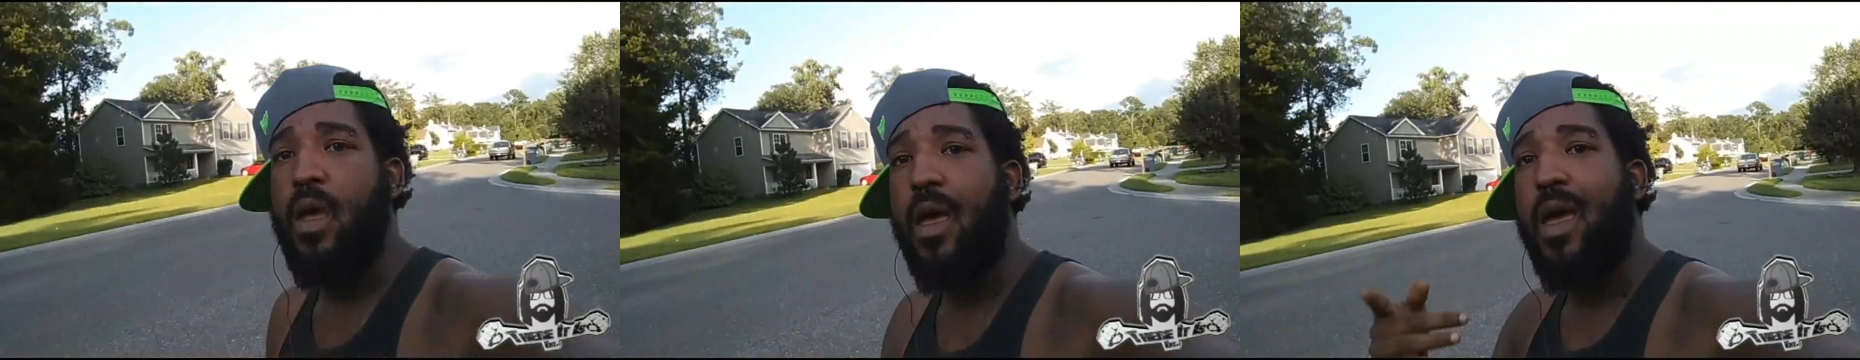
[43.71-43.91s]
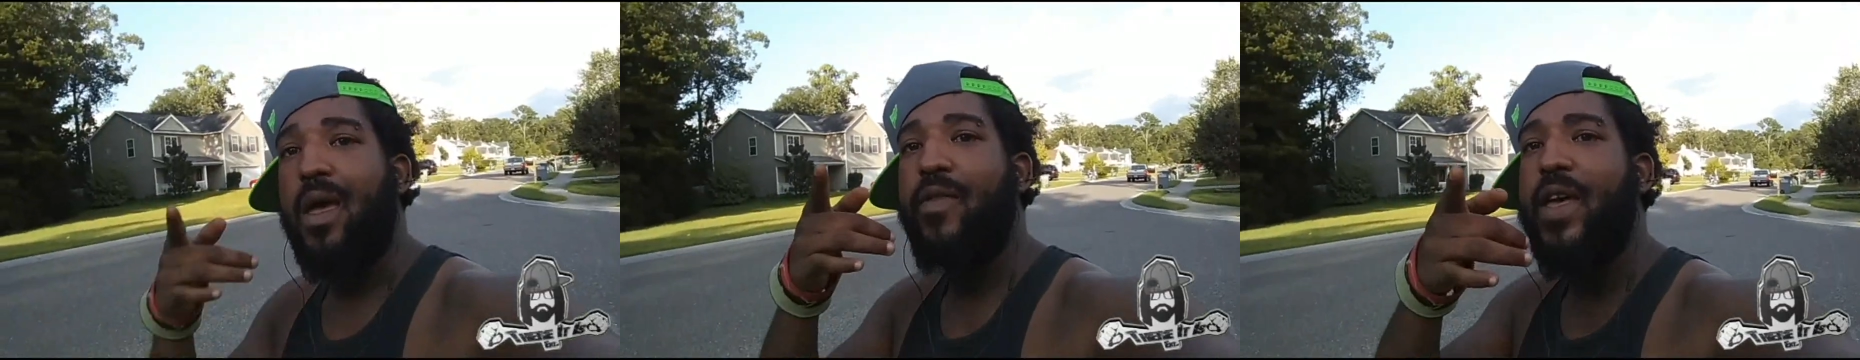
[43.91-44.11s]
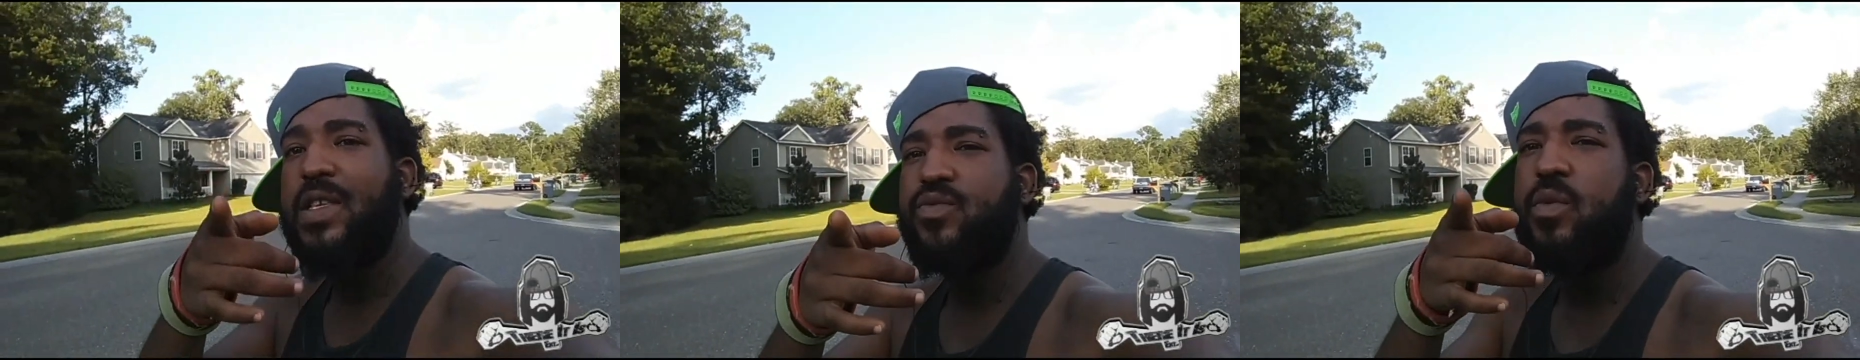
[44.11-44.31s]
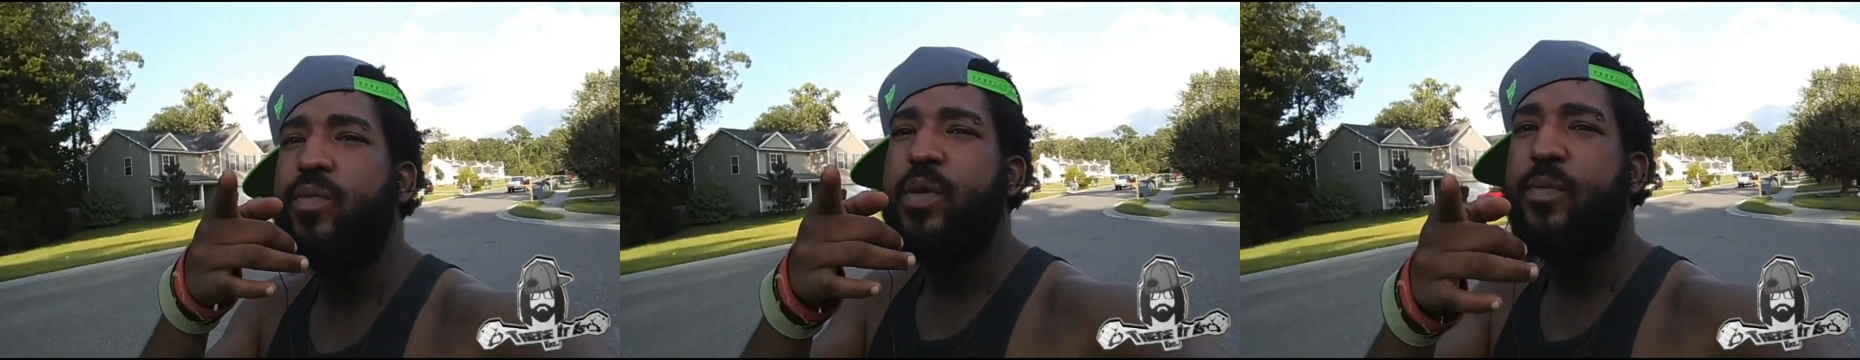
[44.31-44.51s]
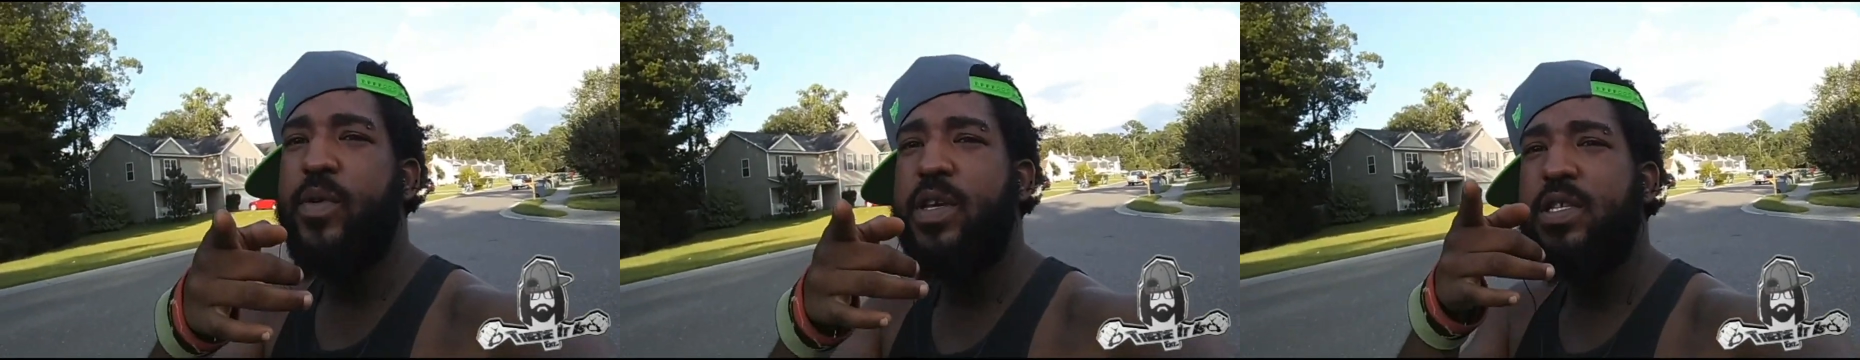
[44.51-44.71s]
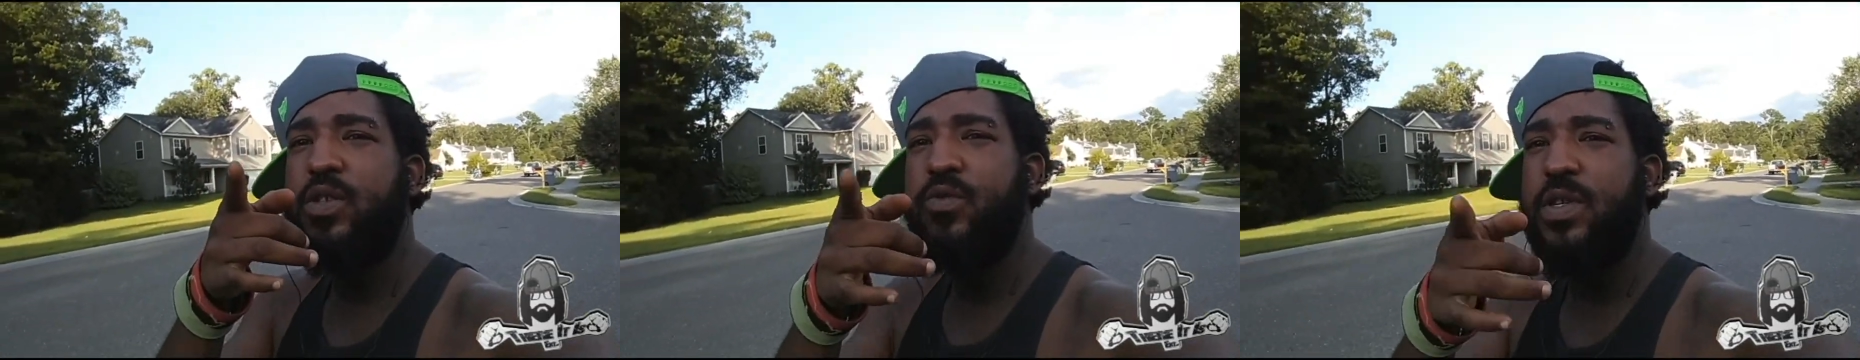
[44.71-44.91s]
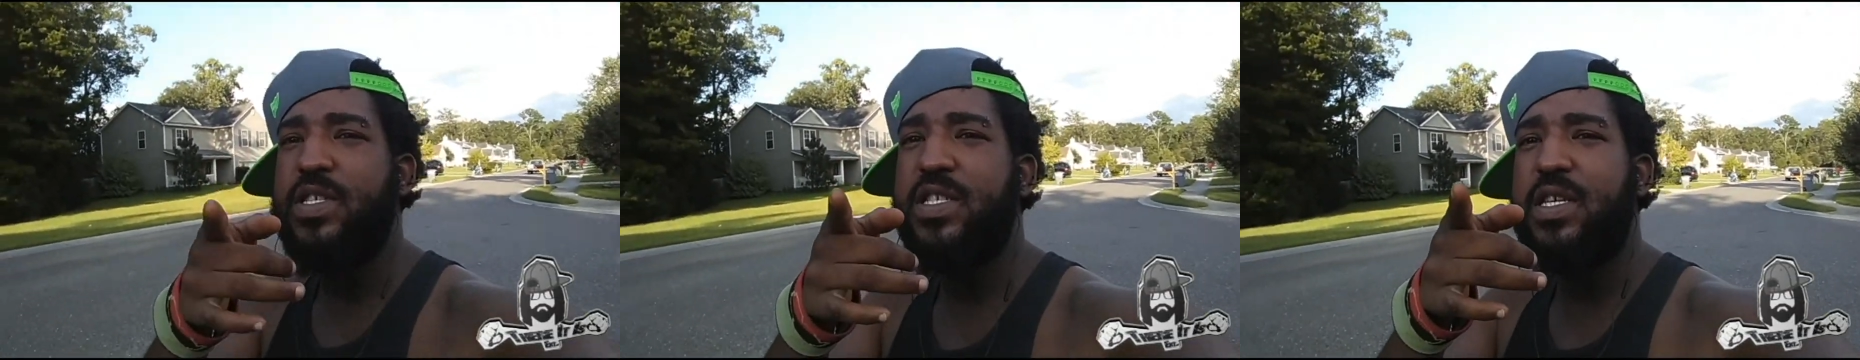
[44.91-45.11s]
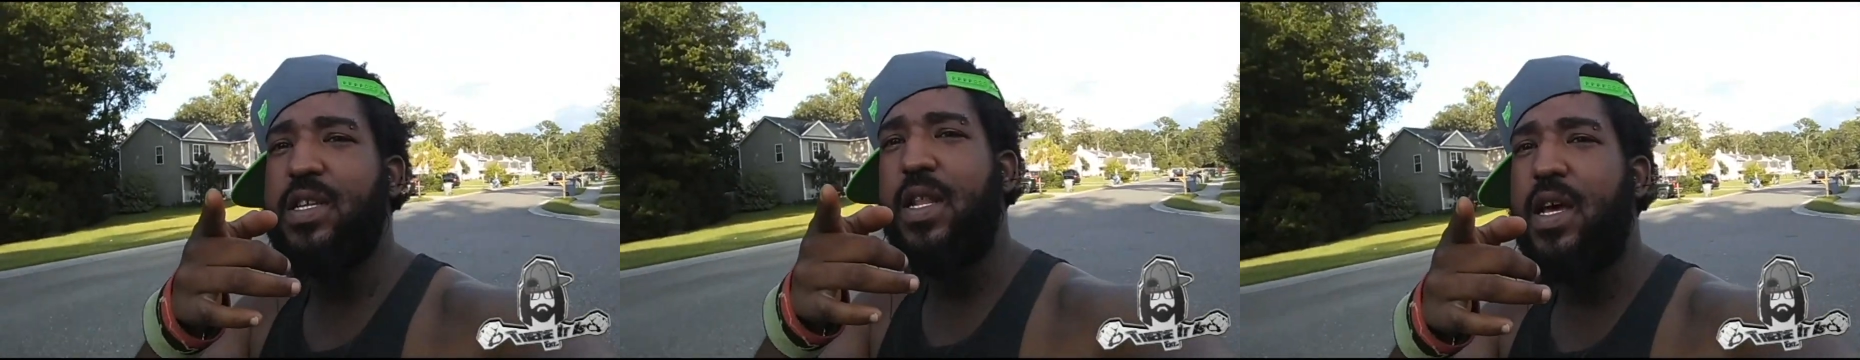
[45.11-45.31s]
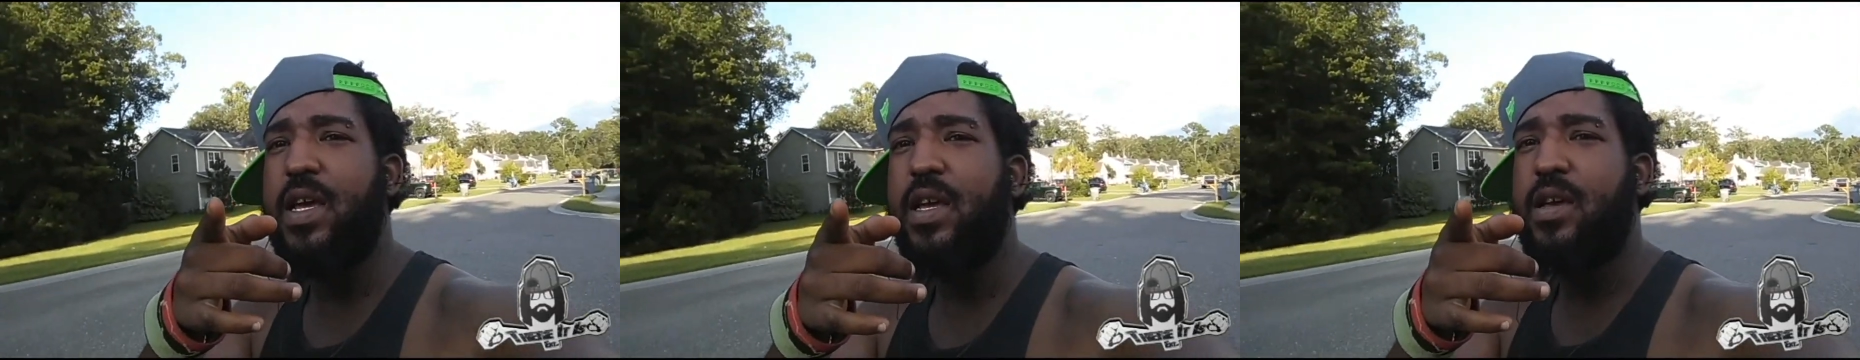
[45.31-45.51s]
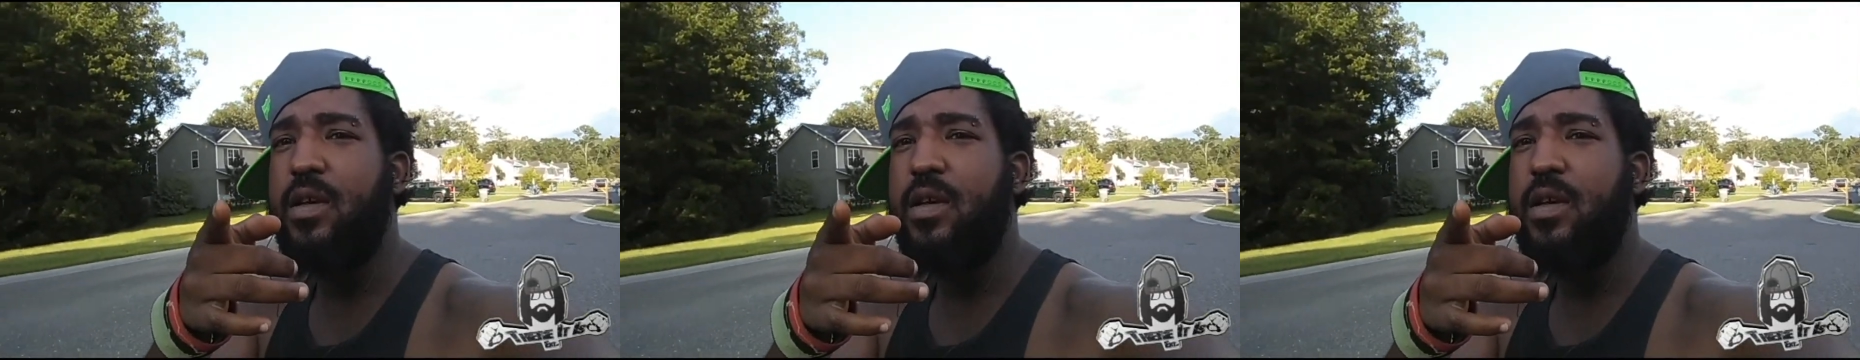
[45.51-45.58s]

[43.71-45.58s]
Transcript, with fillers: And that's when people hit you with shit like,